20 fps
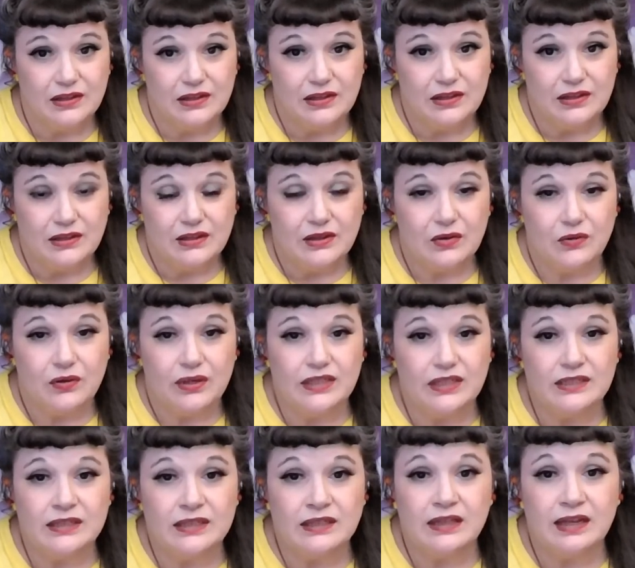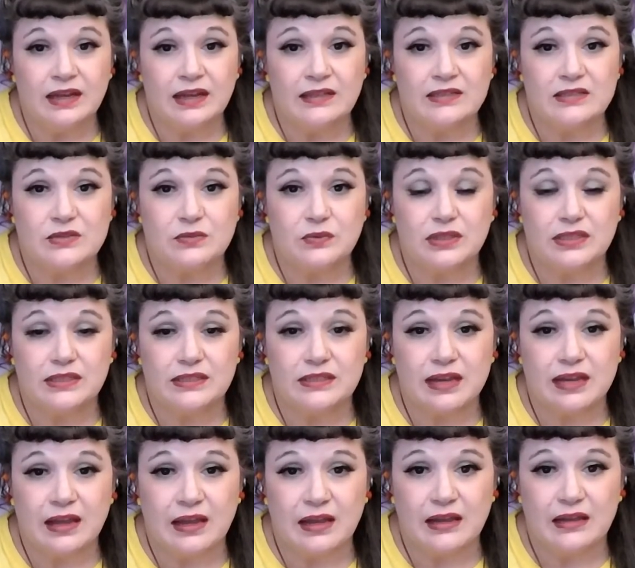going to class one
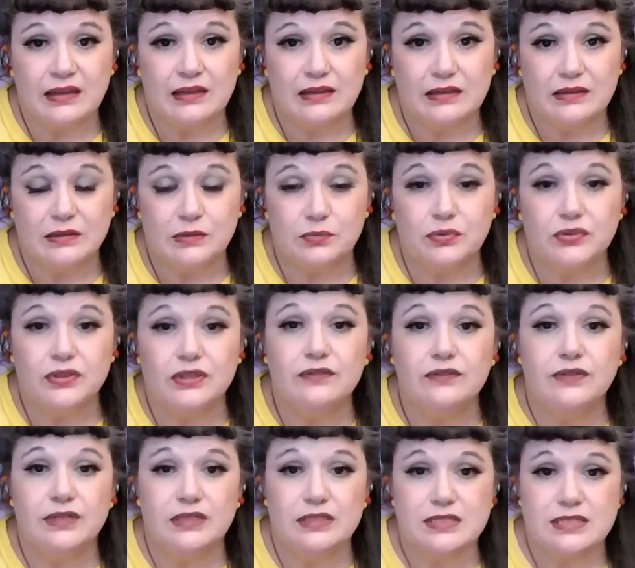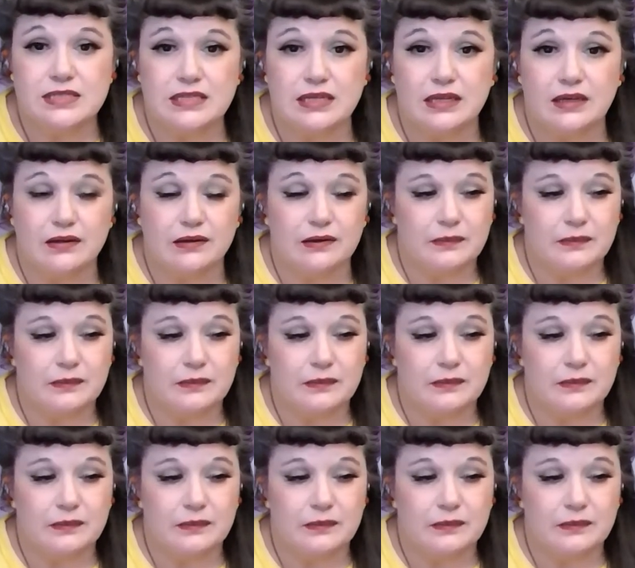day, the previous year,